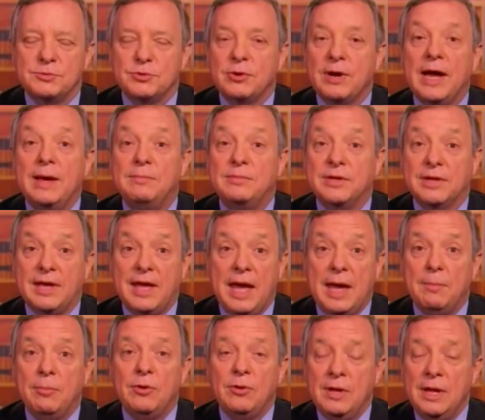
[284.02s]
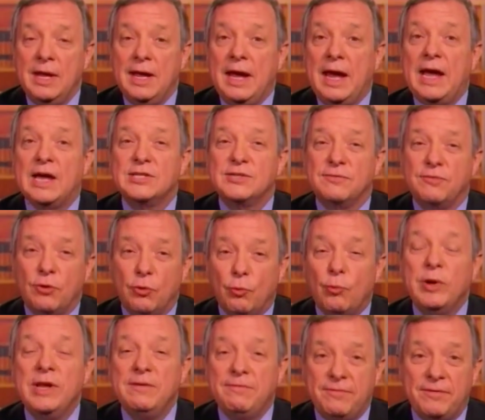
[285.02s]
subscribe to cable ask for
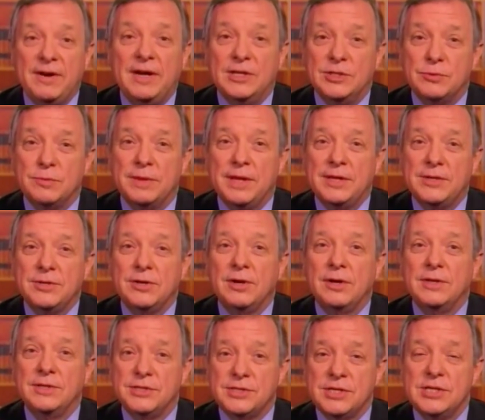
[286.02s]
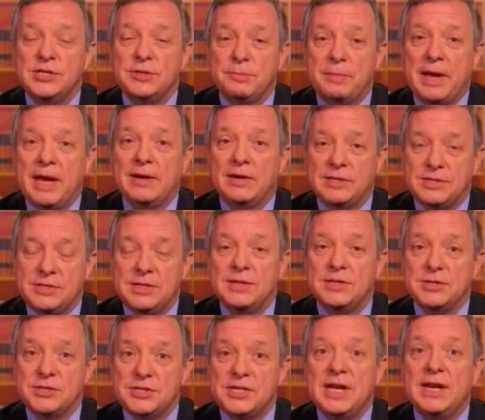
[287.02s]
refunds when they turn on C-SPAN and see
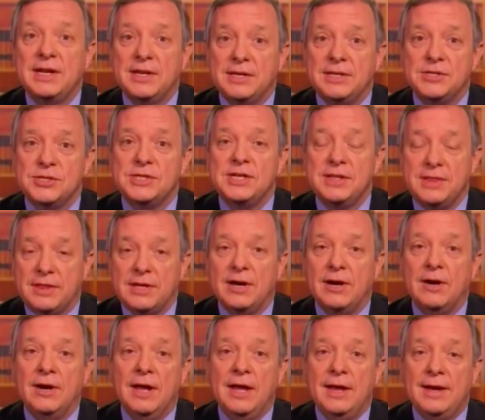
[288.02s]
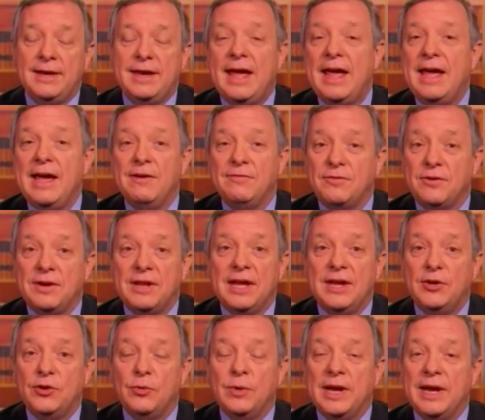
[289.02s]
the Senate sit there day after
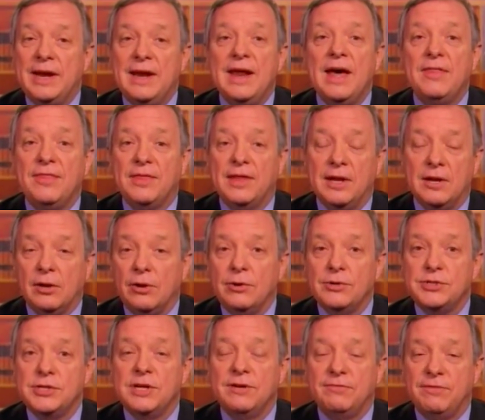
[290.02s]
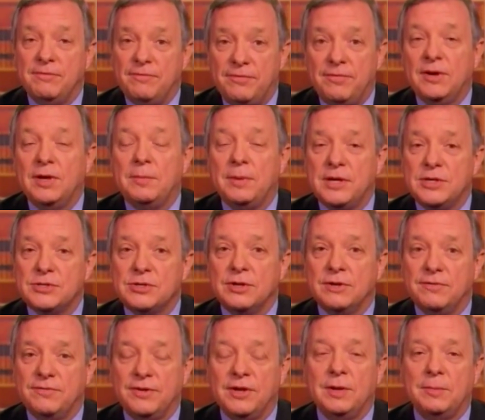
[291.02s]
day doing nothing, lurching from filibuster
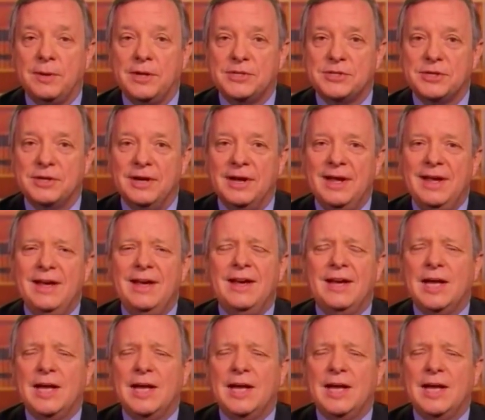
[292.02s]
to filibuster.